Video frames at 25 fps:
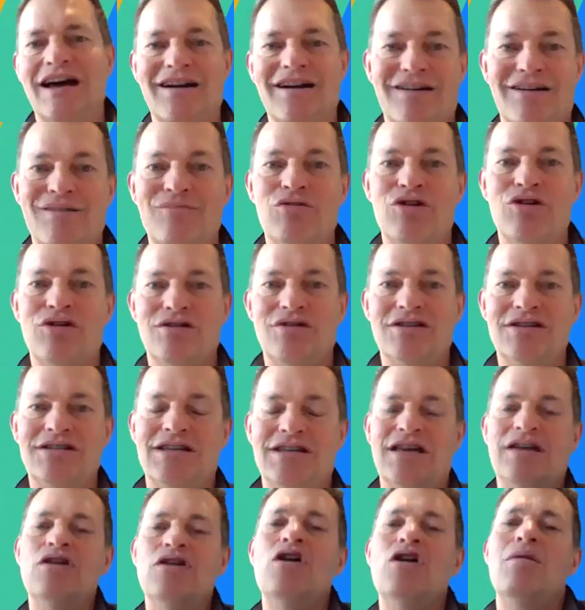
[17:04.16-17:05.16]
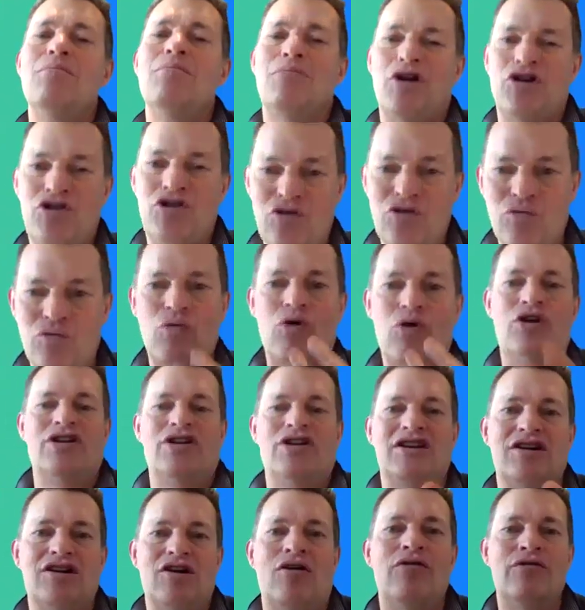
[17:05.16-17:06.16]
our community, but who want
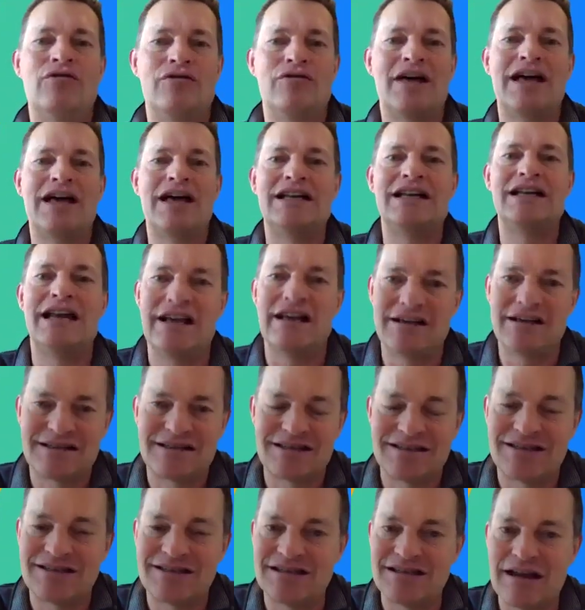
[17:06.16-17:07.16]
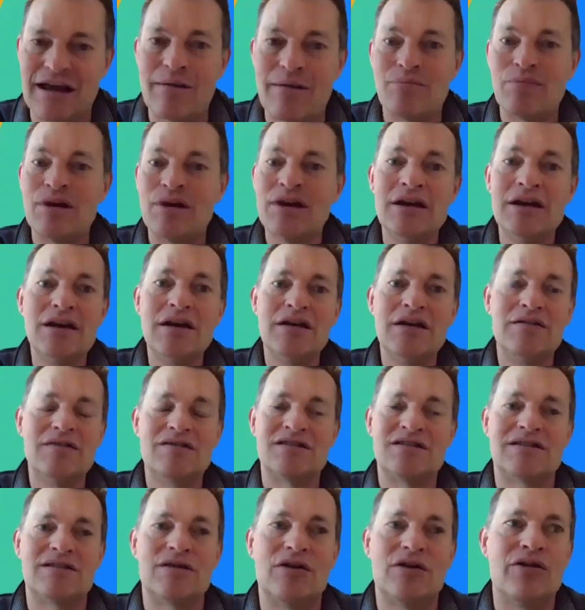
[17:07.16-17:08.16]
to go that next step.
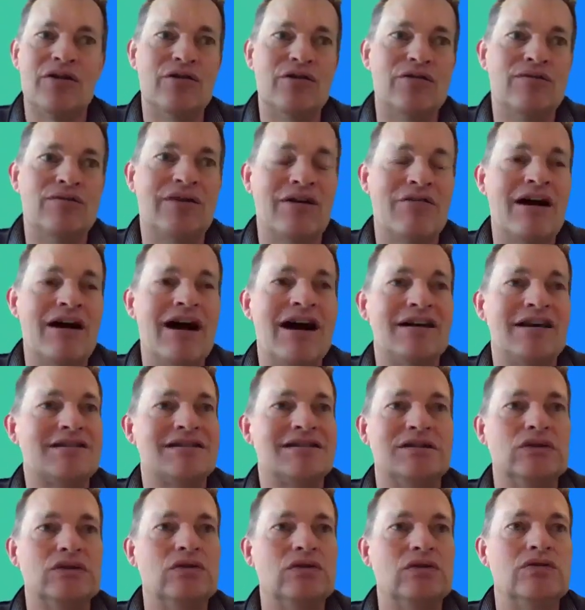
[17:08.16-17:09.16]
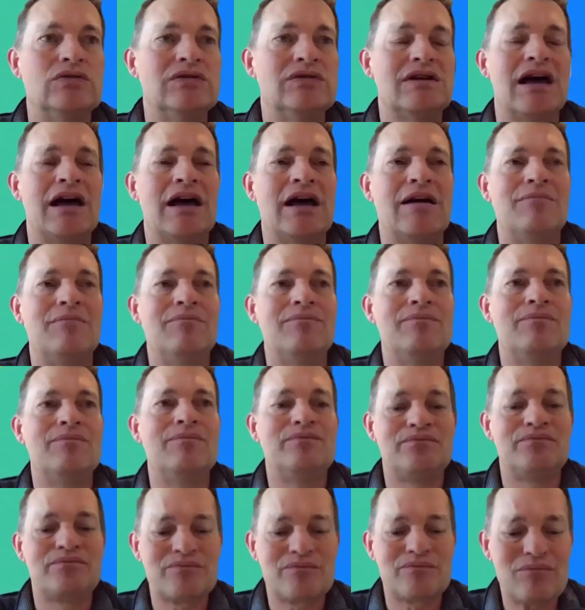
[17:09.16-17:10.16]
So there are still
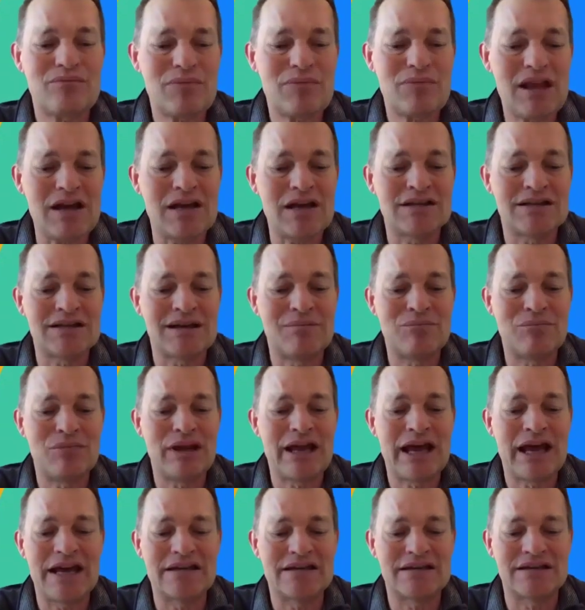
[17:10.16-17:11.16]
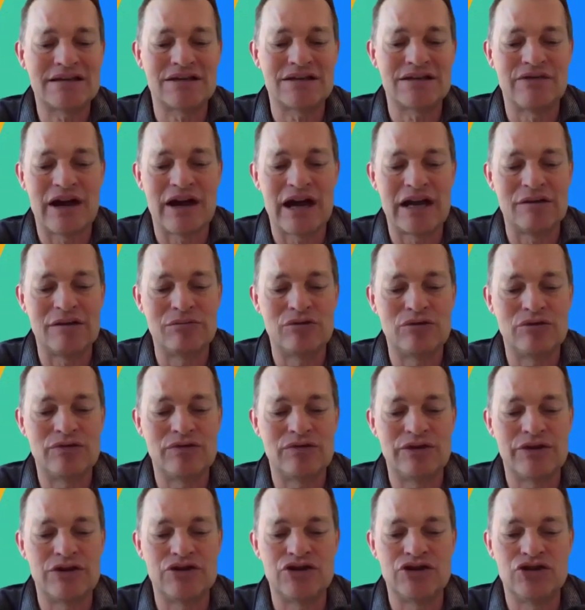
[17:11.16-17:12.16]
some places available
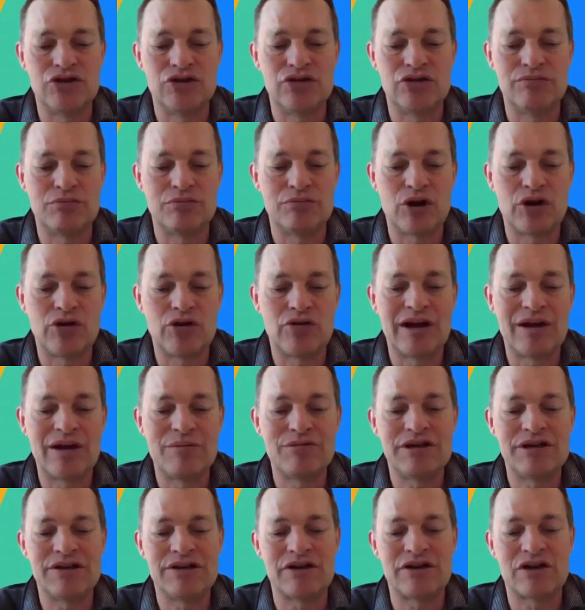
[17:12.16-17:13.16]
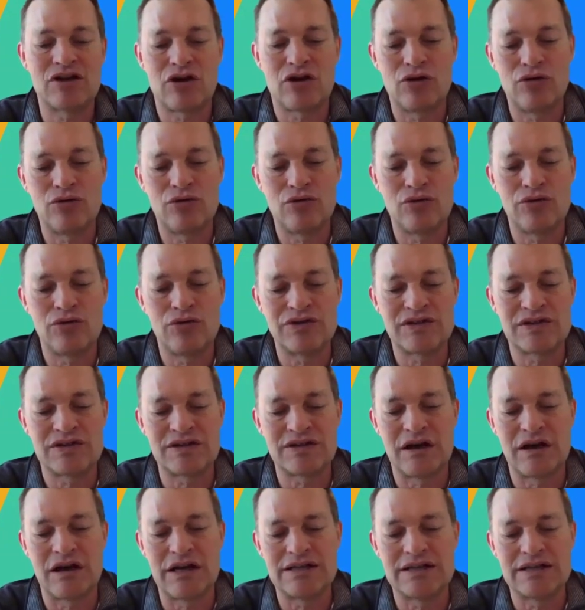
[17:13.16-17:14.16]
for the June program. The cohort
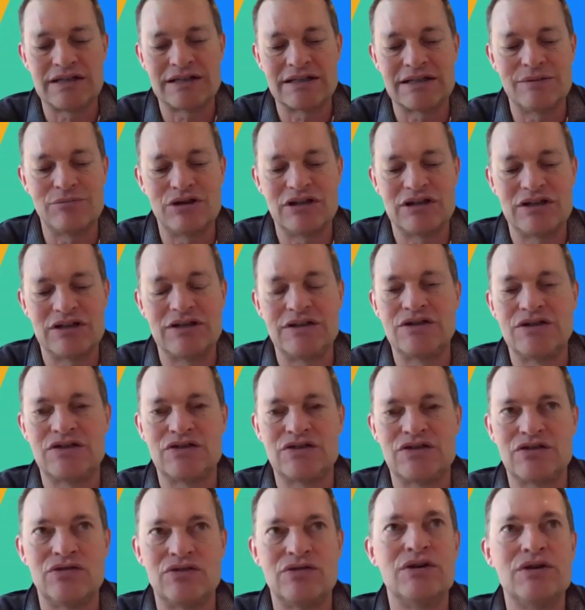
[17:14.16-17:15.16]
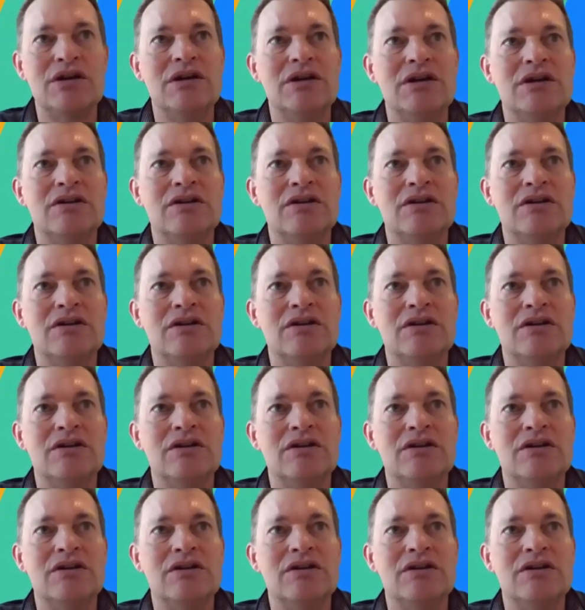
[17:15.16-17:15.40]
size is limited to